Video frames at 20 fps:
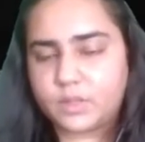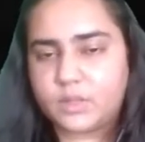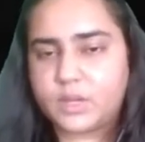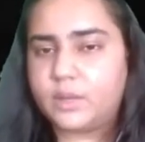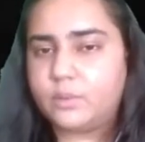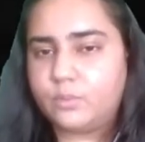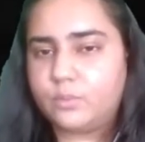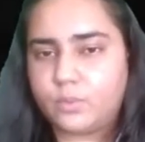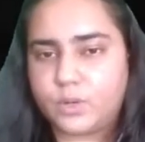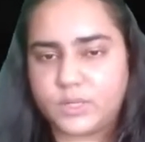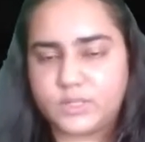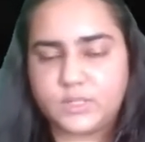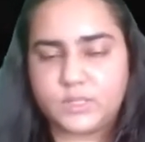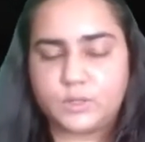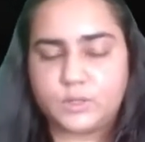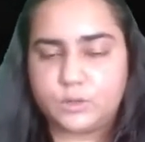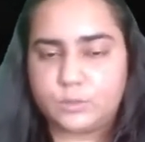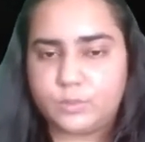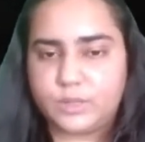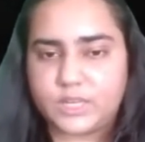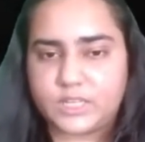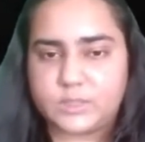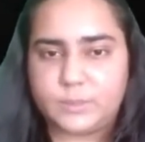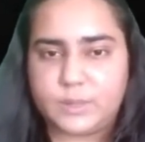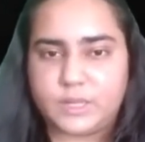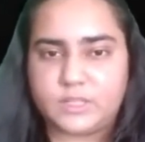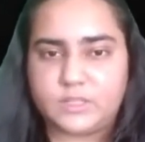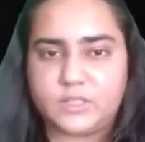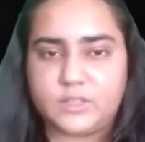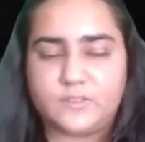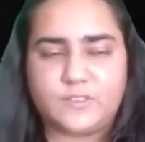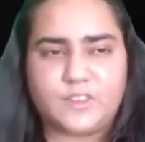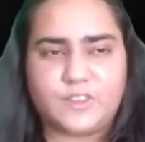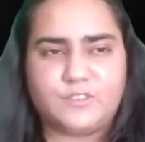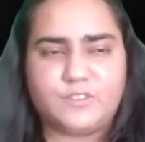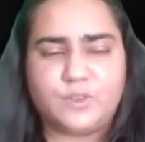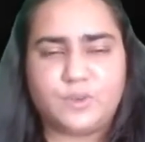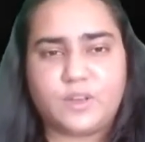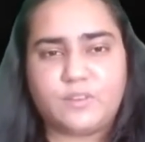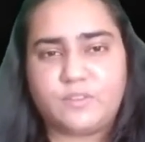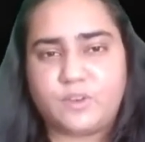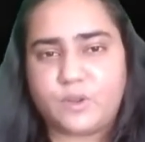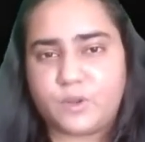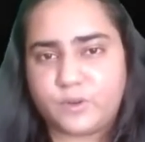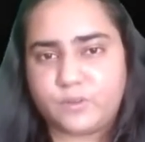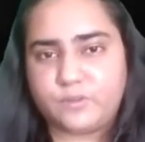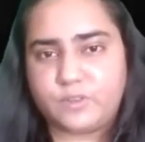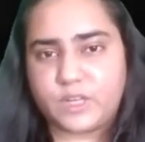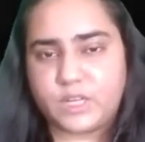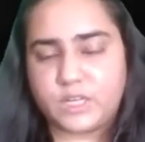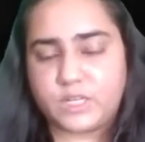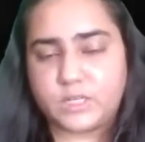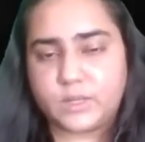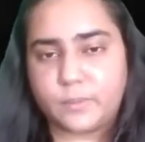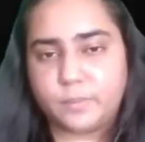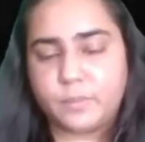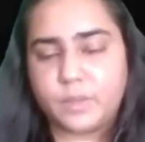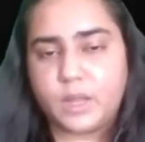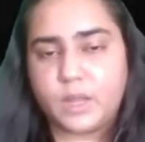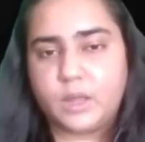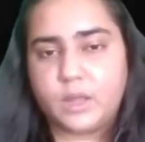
Time wise, it could be expensive if you have a lot of data.